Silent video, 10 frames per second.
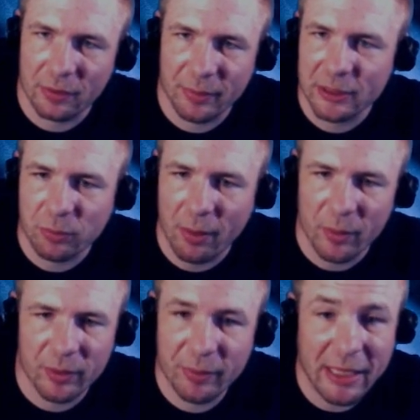I mean, that's probably
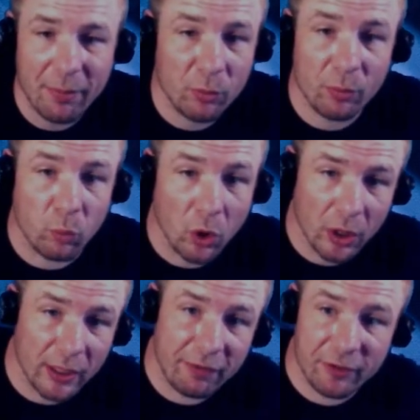what, but that would
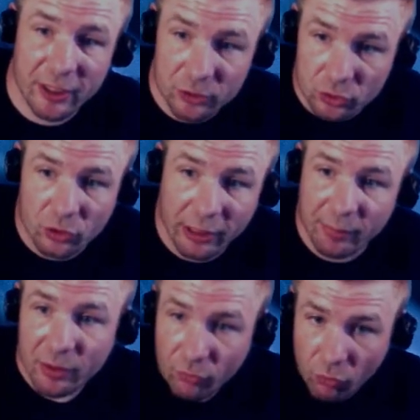work if it could stream
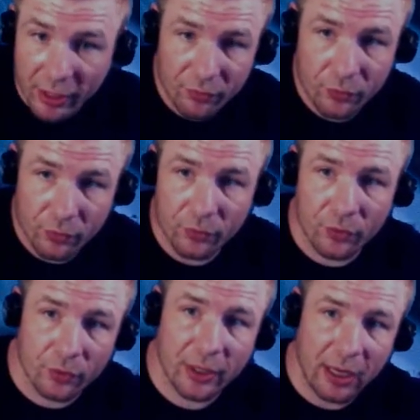it right to
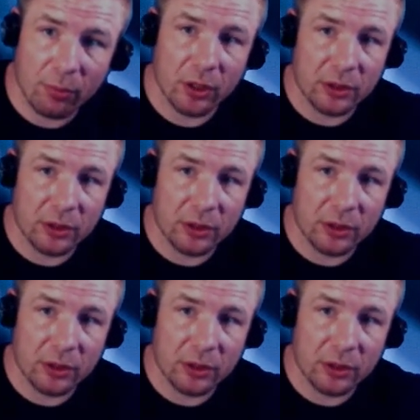your camera,